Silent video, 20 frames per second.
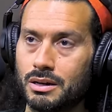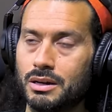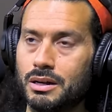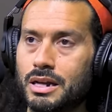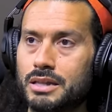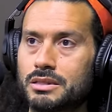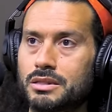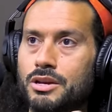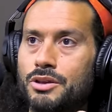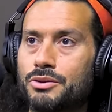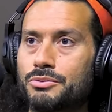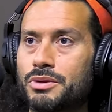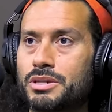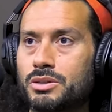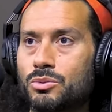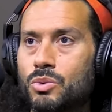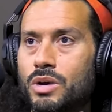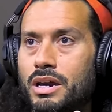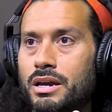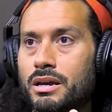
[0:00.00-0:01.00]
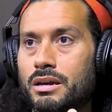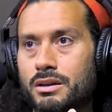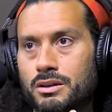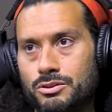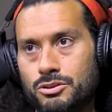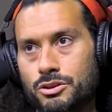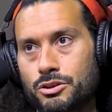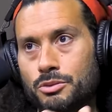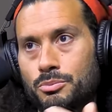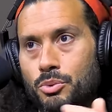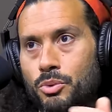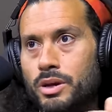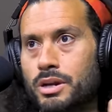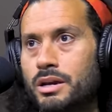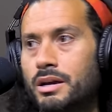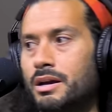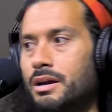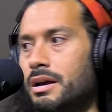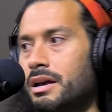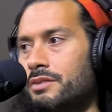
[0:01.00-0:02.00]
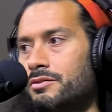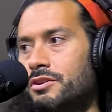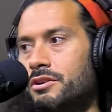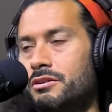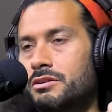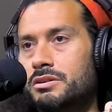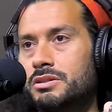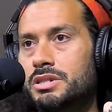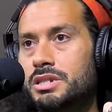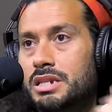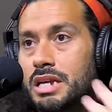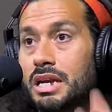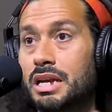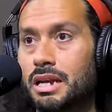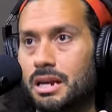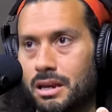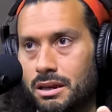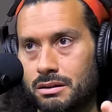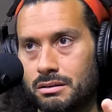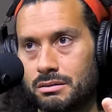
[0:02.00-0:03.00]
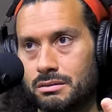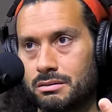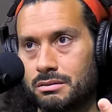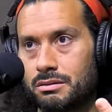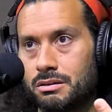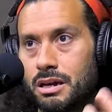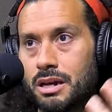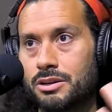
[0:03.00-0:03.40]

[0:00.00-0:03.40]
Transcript: It's another reason why, to your point, if you're skiing mm-hmm.